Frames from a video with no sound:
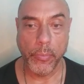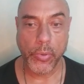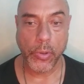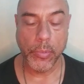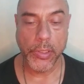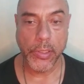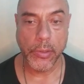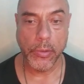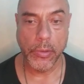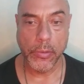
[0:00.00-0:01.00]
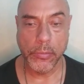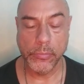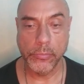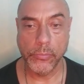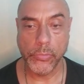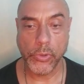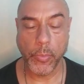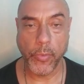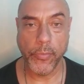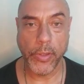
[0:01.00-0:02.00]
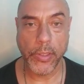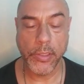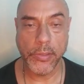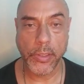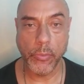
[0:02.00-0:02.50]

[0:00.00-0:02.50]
Probably some of the things